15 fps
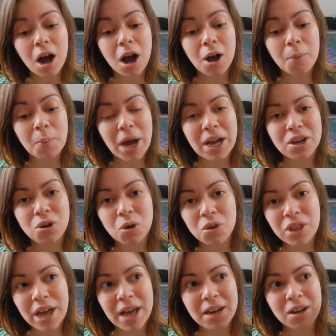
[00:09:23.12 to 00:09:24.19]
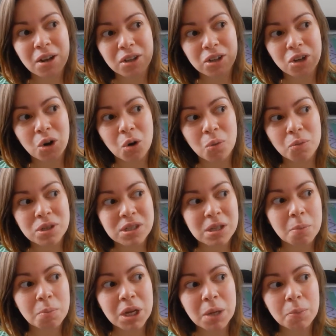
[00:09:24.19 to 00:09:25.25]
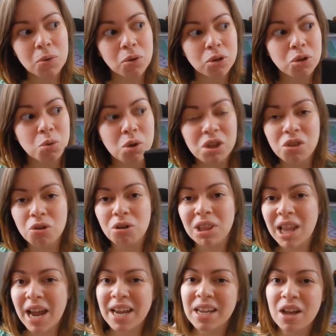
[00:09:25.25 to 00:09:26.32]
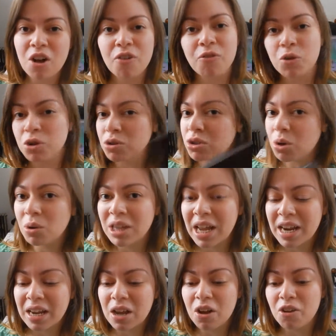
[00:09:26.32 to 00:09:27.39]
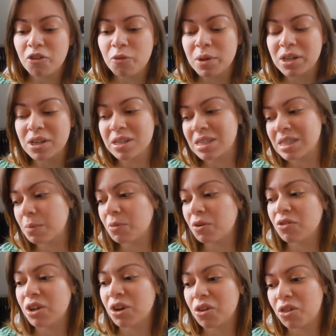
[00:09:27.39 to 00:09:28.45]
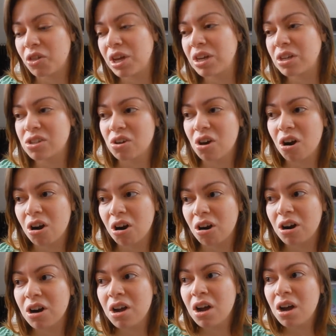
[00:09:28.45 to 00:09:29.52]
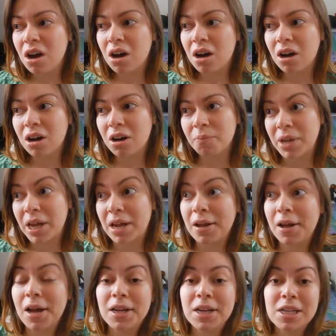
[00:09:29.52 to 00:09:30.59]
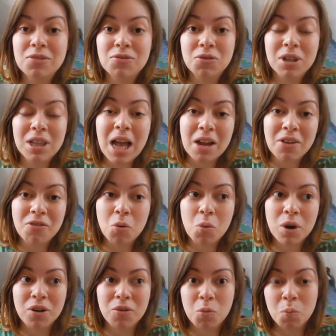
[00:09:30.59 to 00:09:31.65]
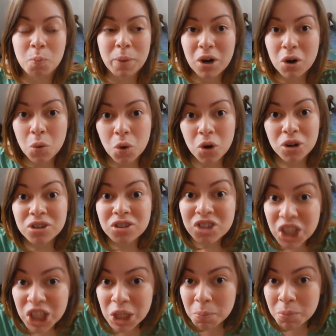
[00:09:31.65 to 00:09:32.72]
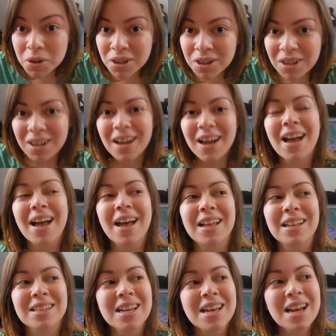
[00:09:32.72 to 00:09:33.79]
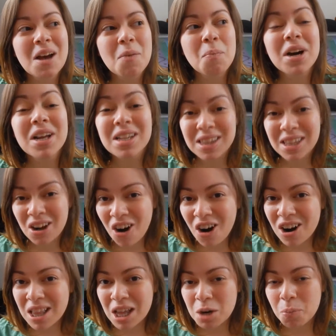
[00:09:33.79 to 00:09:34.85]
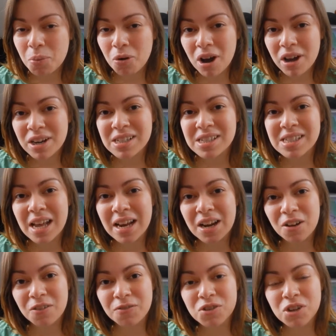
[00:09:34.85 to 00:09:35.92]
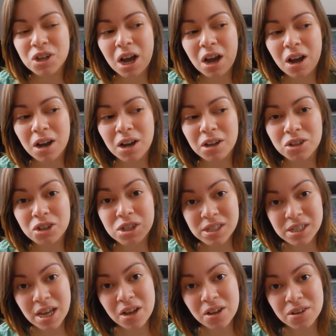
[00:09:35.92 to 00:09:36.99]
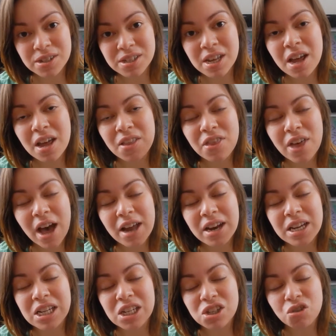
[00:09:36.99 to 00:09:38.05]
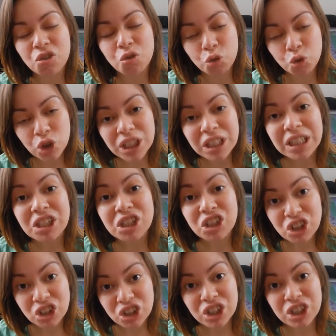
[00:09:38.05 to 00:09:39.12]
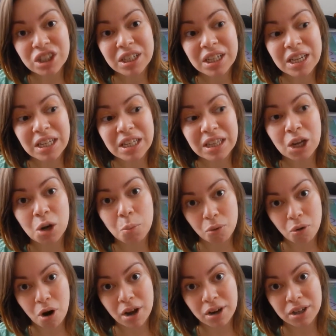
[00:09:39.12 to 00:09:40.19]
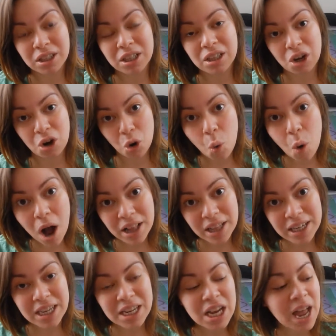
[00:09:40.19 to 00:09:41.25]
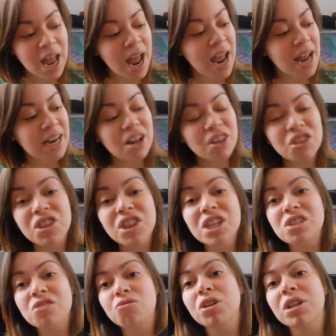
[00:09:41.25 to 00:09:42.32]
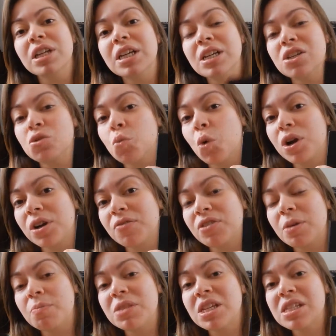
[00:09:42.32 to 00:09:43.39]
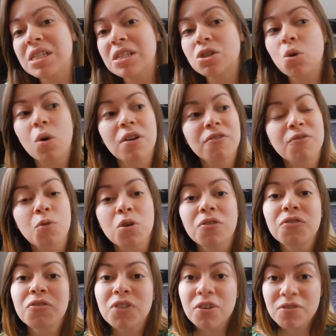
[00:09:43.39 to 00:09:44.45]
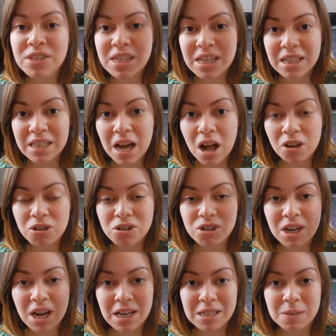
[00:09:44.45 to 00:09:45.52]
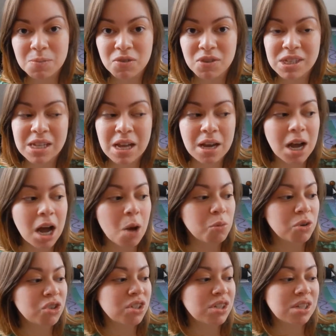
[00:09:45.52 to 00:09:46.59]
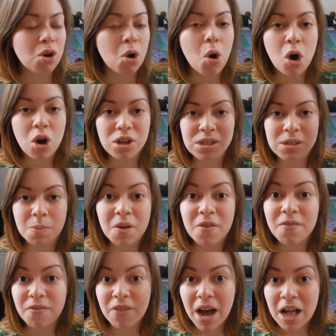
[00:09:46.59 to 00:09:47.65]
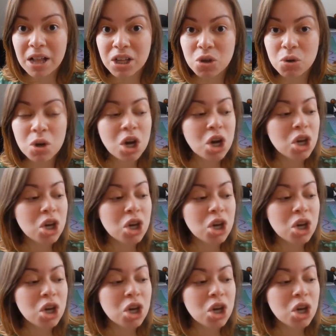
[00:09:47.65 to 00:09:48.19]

I know that, you know, some people, you either like e.l.f. or you don't like e.l.f. because some of their things are, I guess, for lack of a better word, cheap. But there are a lot of products that e.l.f. sells that is really good in their product and their quality, and this really is one of them. This is going for $15 on eyeslipsface.com, which is an awesome value.